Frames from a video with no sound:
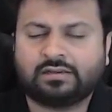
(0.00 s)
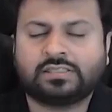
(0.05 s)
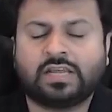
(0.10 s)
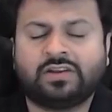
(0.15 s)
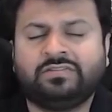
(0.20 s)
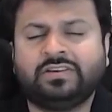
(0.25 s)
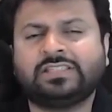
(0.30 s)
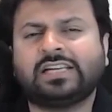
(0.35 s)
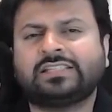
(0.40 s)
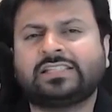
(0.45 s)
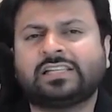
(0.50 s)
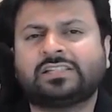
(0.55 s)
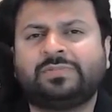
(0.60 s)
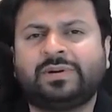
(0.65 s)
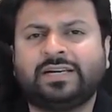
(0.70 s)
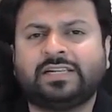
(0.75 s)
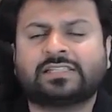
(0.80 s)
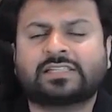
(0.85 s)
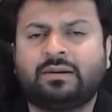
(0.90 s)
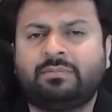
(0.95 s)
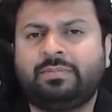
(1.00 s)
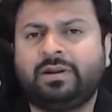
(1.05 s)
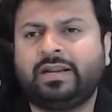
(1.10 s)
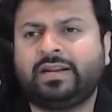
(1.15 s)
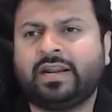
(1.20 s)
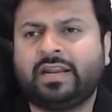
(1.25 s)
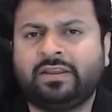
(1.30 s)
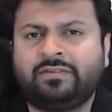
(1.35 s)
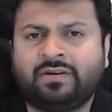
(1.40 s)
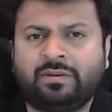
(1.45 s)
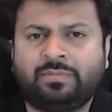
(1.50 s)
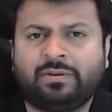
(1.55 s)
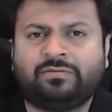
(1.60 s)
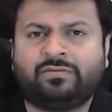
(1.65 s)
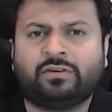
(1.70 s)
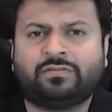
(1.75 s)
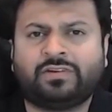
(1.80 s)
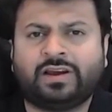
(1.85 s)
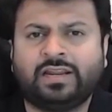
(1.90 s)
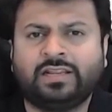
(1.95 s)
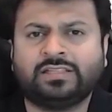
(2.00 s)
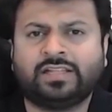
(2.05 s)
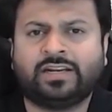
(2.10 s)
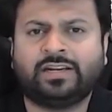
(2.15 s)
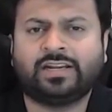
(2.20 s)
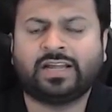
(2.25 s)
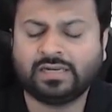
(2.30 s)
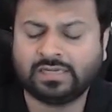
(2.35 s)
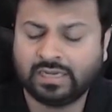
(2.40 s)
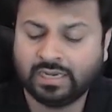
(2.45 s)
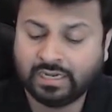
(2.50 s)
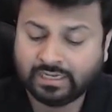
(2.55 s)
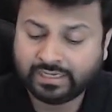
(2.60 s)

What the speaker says: Sir, which assessment is completed even before filing the return?